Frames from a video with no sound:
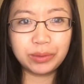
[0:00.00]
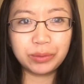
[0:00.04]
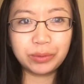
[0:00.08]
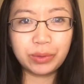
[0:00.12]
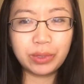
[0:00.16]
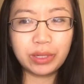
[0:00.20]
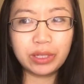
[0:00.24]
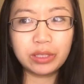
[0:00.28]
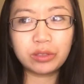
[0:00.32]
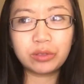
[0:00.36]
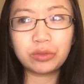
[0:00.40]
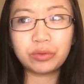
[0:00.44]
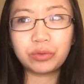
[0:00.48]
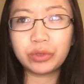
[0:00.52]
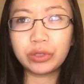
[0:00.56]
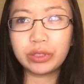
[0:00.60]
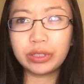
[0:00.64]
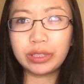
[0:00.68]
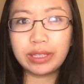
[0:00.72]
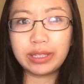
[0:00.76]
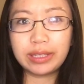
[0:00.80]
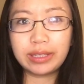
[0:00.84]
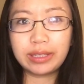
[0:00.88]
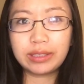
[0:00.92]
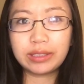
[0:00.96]
was for
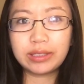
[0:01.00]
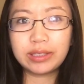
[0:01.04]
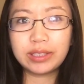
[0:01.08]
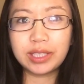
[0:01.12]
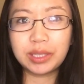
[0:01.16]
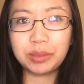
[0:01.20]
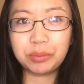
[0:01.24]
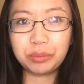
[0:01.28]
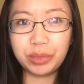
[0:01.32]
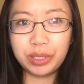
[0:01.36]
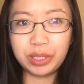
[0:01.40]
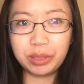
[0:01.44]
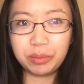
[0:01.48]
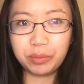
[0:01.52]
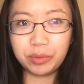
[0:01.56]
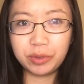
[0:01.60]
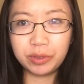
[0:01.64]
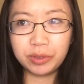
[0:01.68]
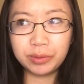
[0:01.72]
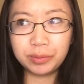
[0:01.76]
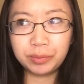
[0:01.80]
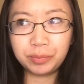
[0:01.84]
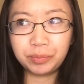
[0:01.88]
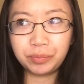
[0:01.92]
like some people